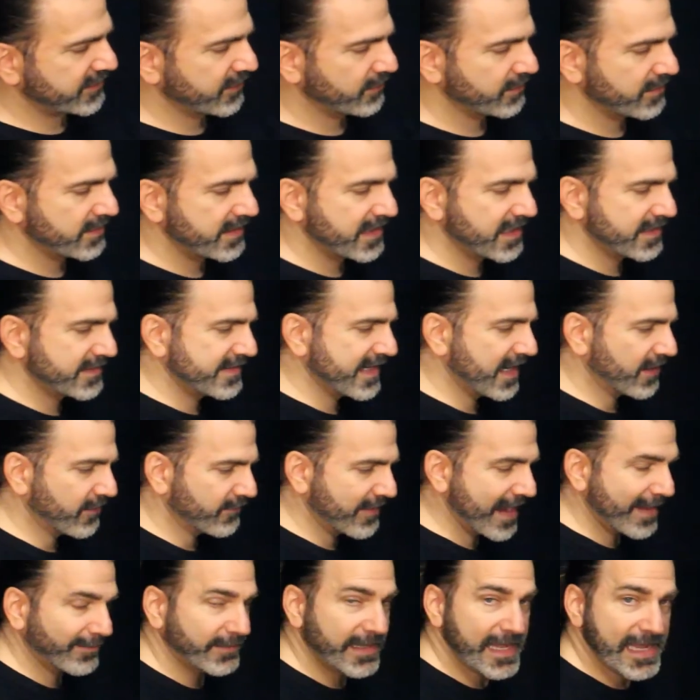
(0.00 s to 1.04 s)
show kids how to
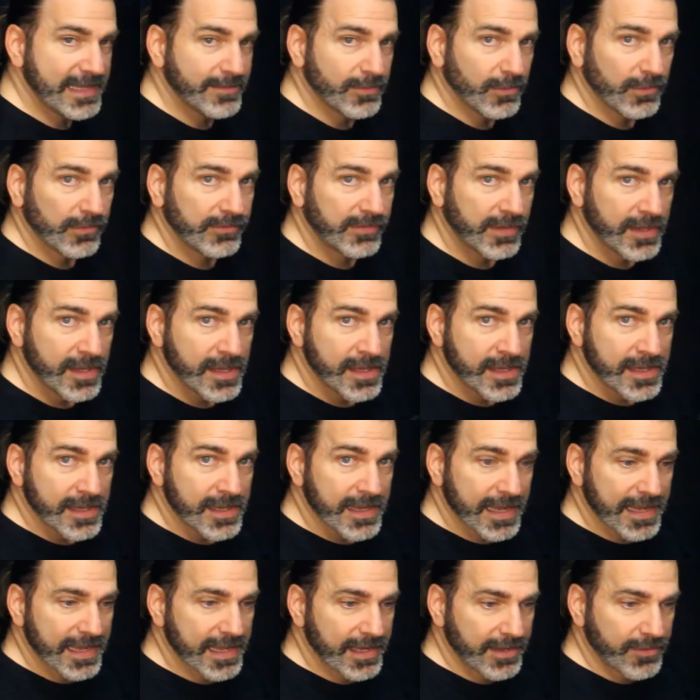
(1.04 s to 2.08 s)
wrap cables
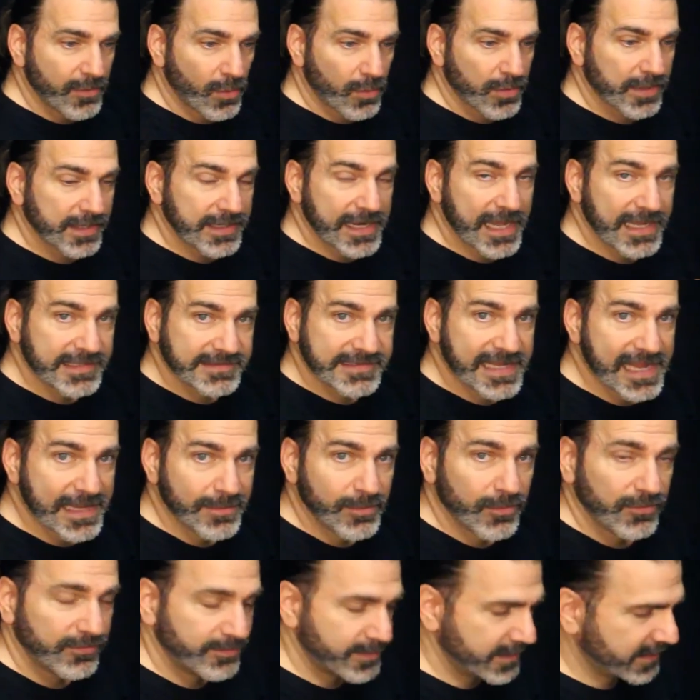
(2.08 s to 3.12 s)
and organize
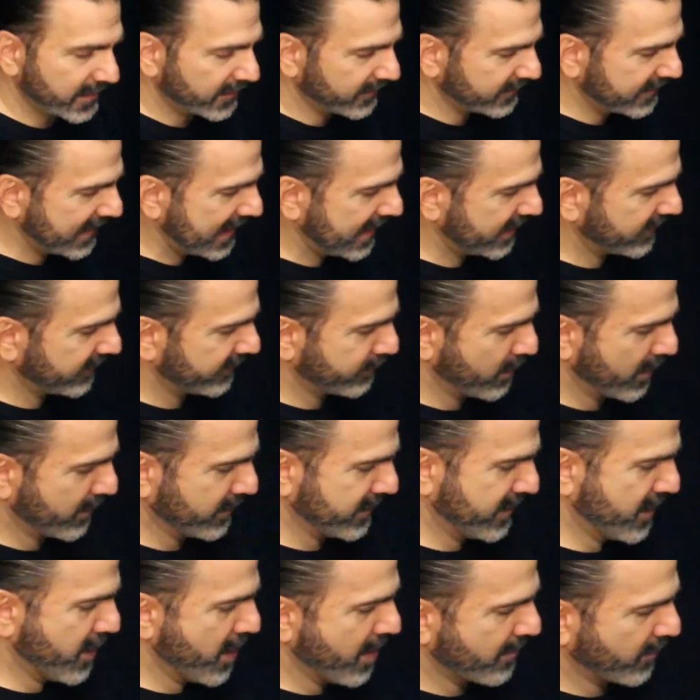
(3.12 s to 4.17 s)
cables, because that is
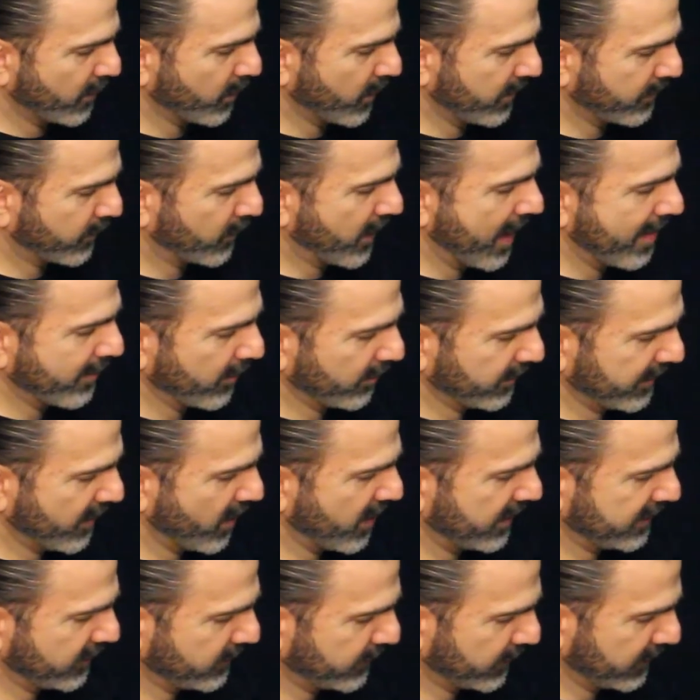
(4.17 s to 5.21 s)
probably the #1 problem in
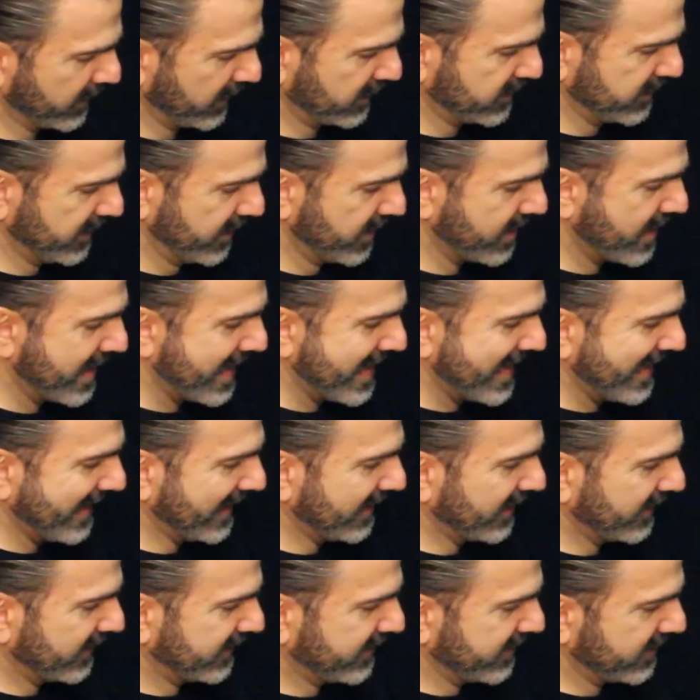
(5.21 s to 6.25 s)
audio production
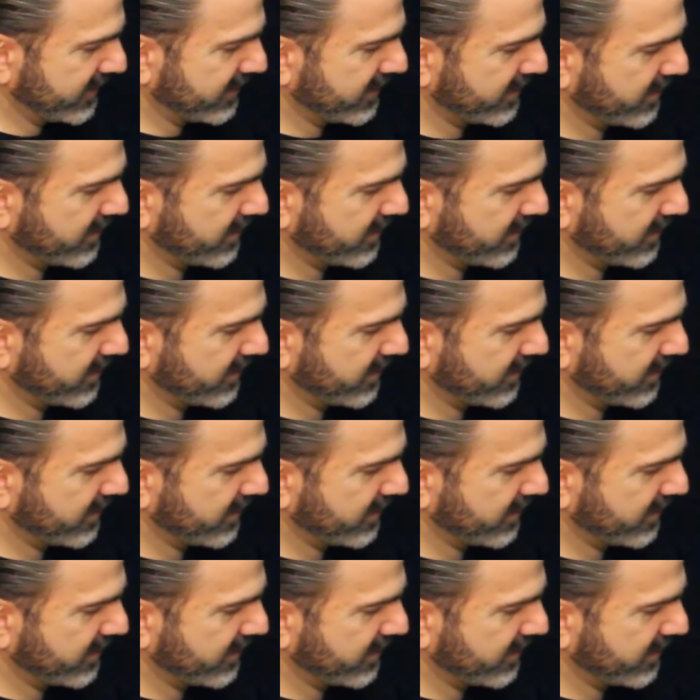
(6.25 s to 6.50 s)
is